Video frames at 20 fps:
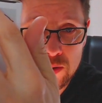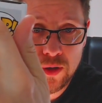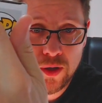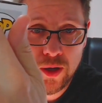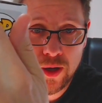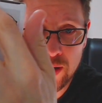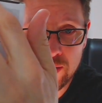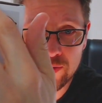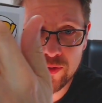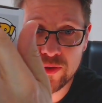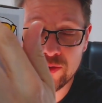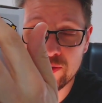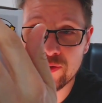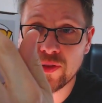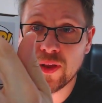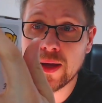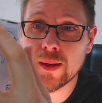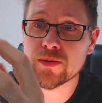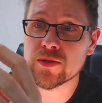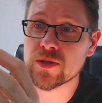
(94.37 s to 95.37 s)
uh, for the
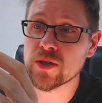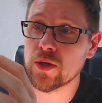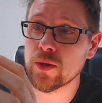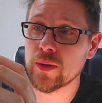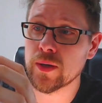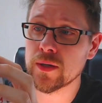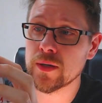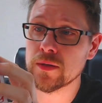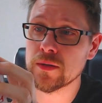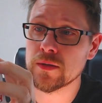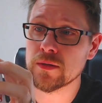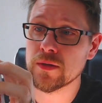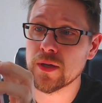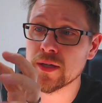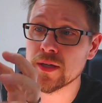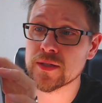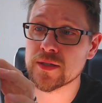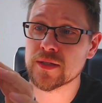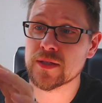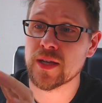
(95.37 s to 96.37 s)
flap to go in
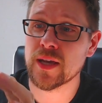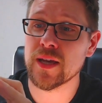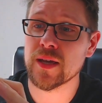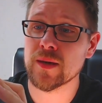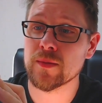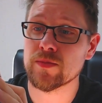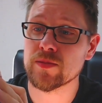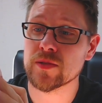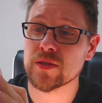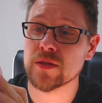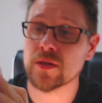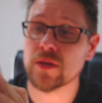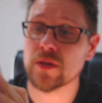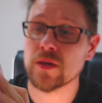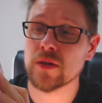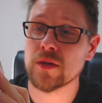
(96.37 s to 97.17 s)
is taped,